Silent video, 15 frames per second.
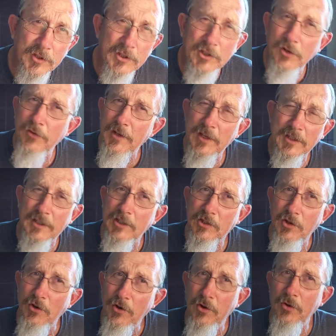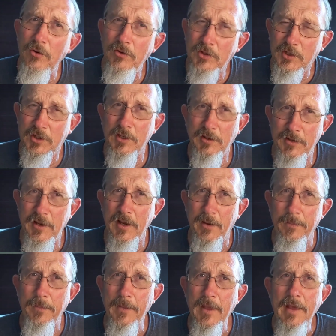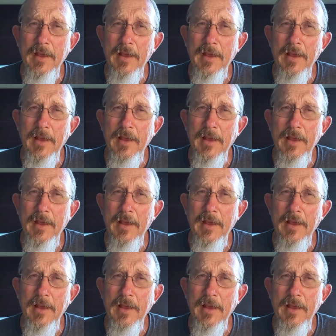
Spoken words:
And so this is news to them.